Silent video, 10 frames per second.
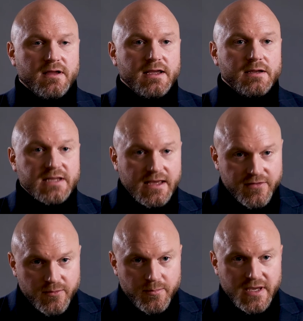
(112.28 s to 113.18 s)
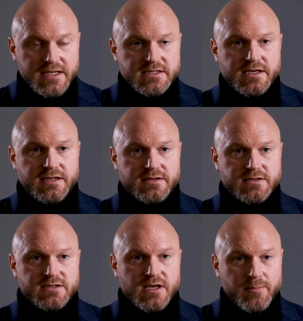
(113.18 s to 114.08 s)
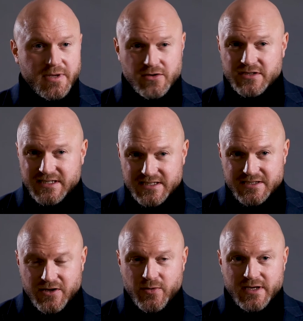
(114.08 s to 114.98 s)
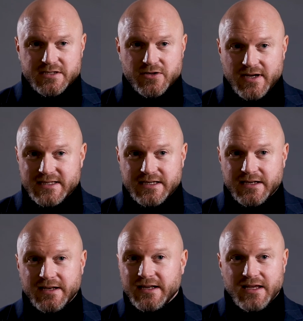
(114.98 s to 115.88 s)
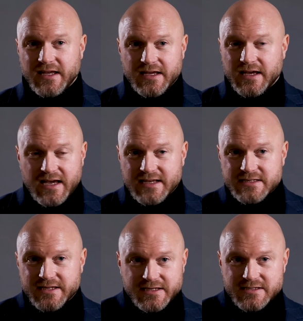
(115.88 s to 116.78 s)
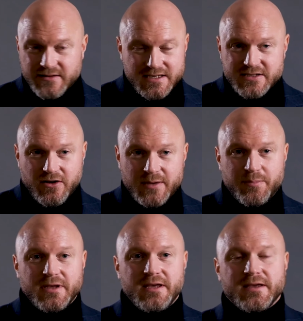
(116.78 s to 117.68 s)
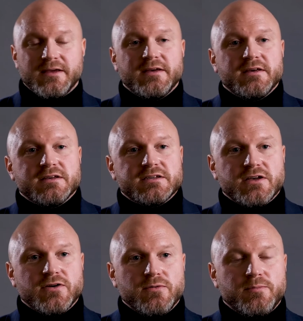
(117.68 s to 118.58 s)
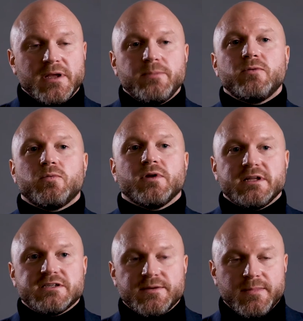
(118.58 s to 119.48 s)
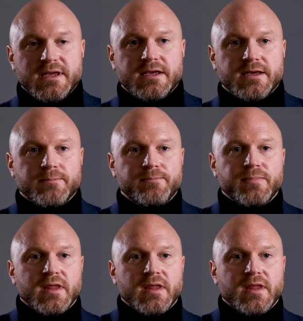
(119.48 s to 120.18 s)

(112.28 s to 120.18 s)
He'd get the meetings because it's so exciting and he has this IP. So people wanted to meet him.